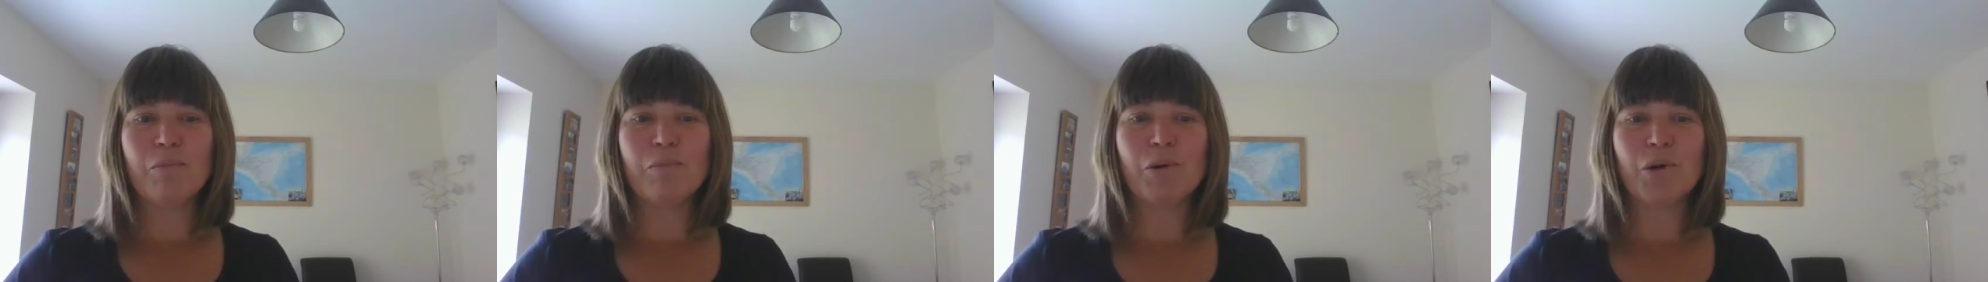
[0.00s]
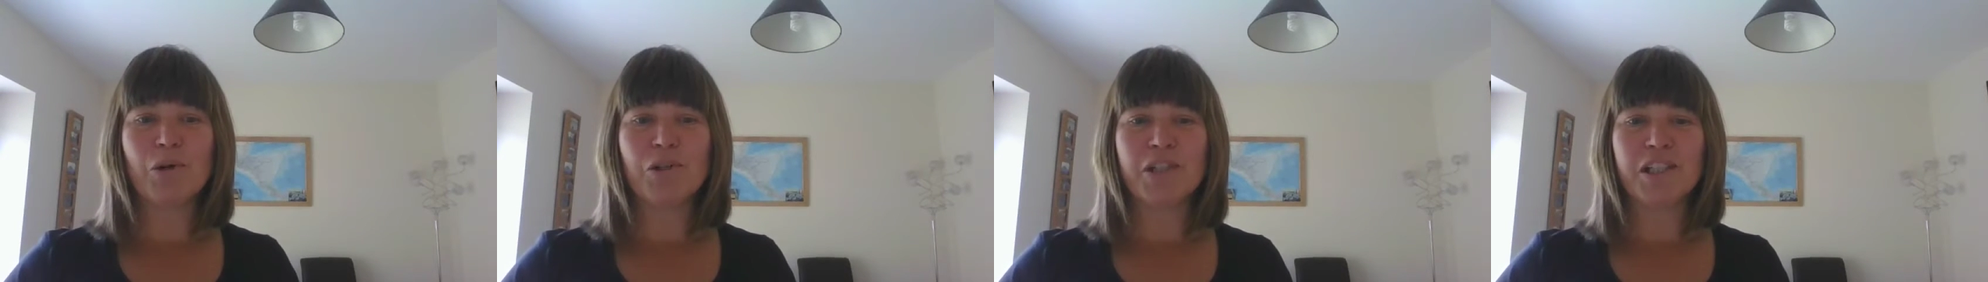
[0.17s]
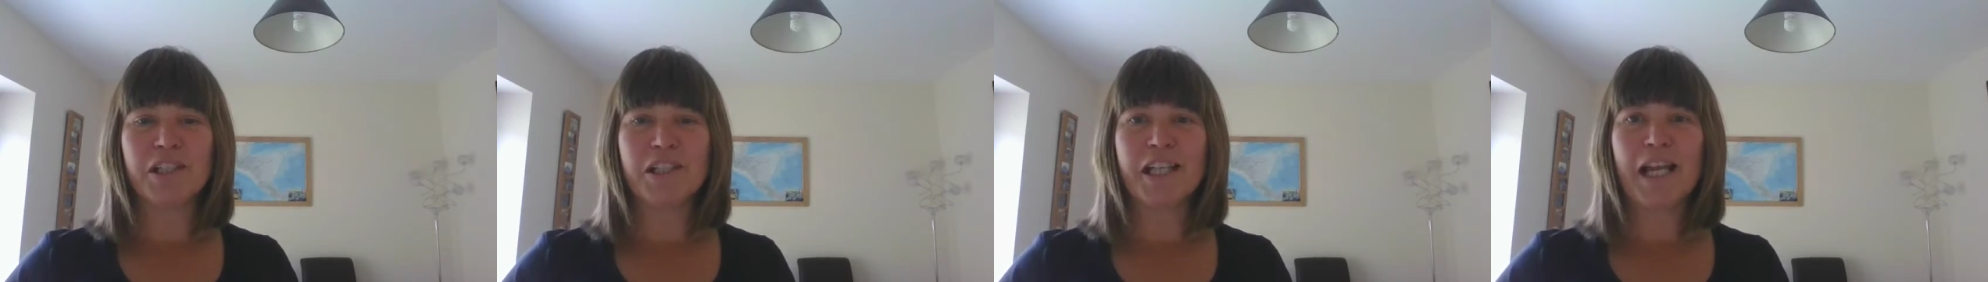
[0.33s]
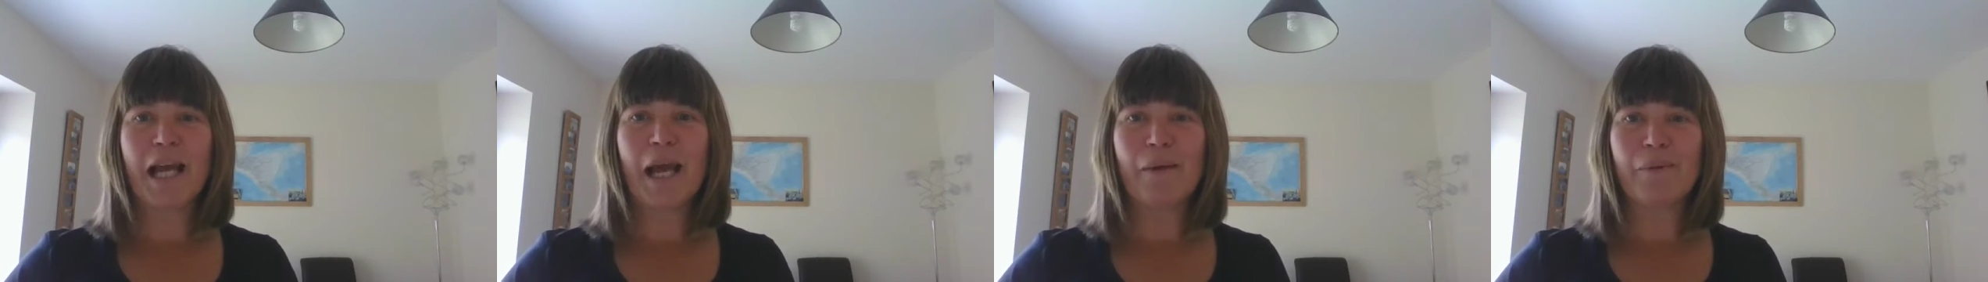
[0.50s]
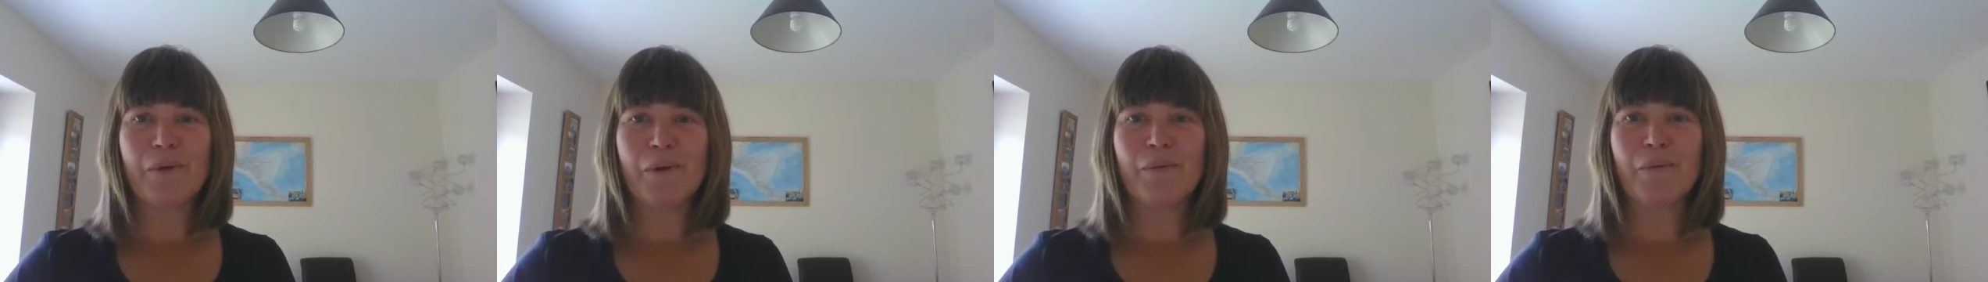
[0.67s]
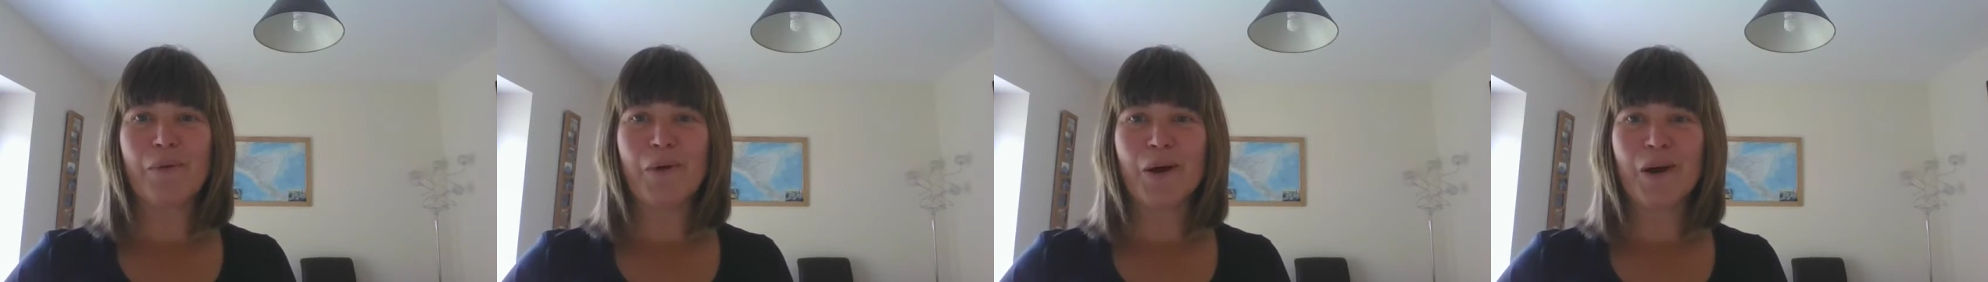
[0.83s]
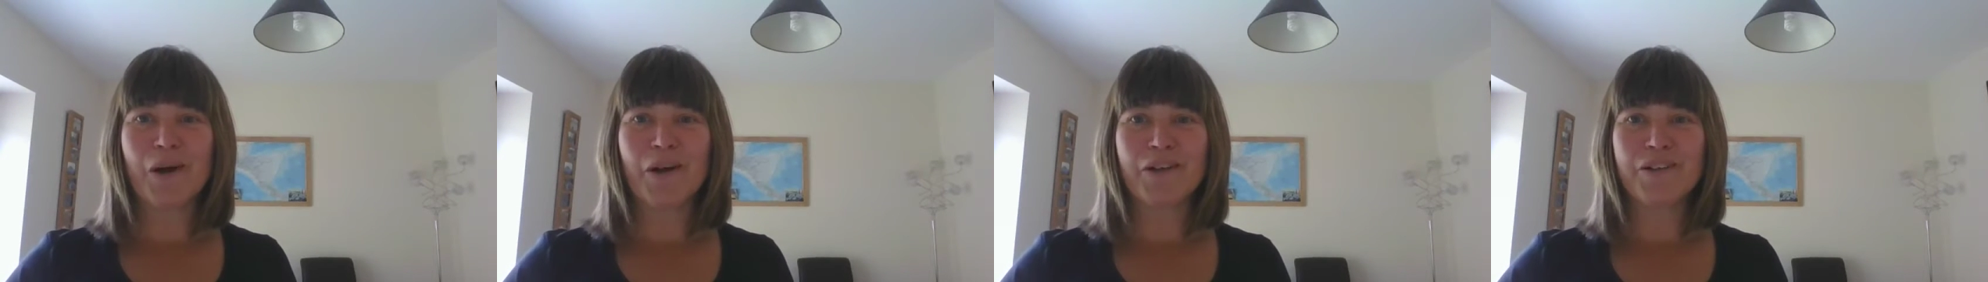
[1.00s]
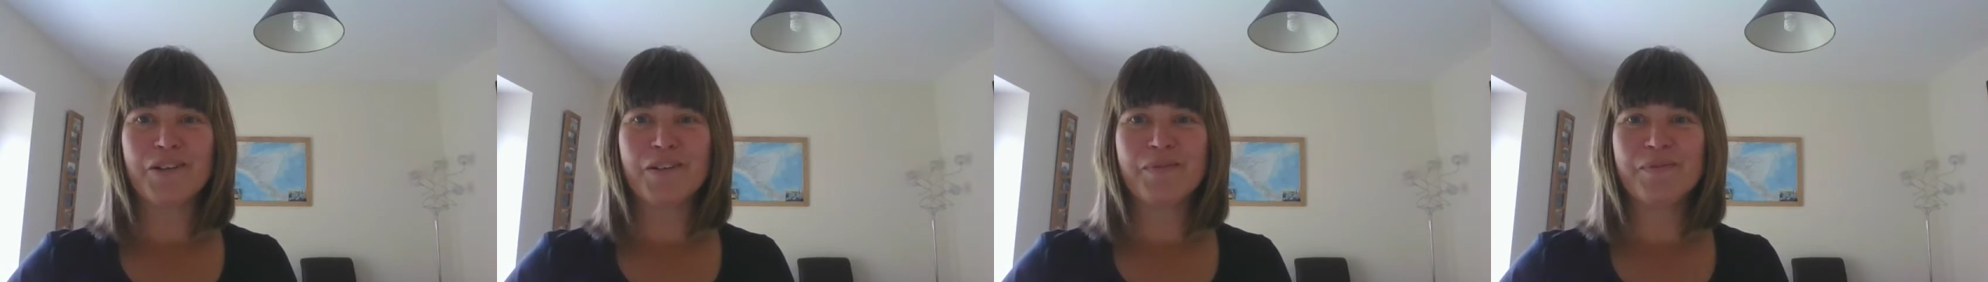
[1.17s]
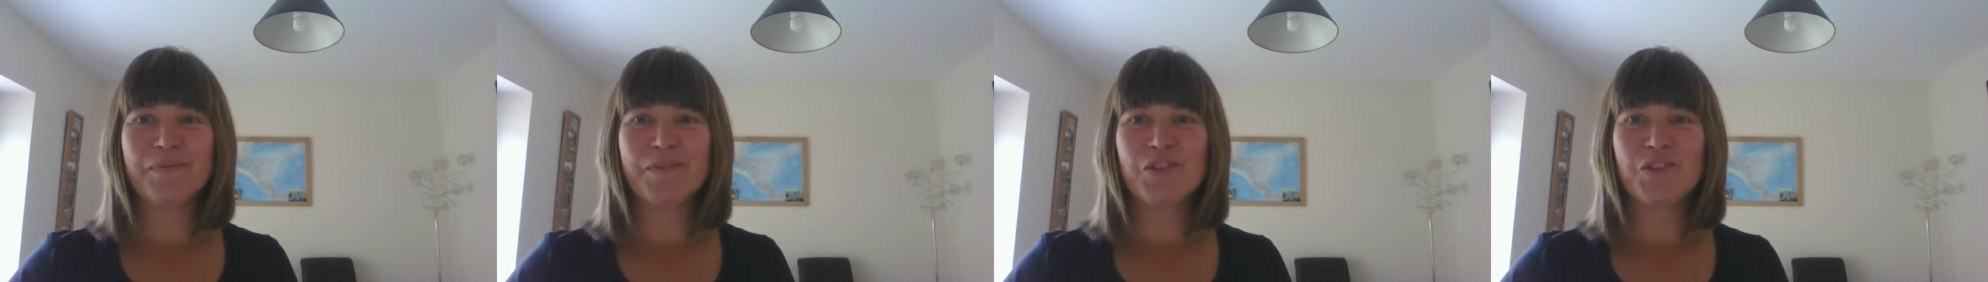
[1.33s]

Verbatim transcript: body and how it worked,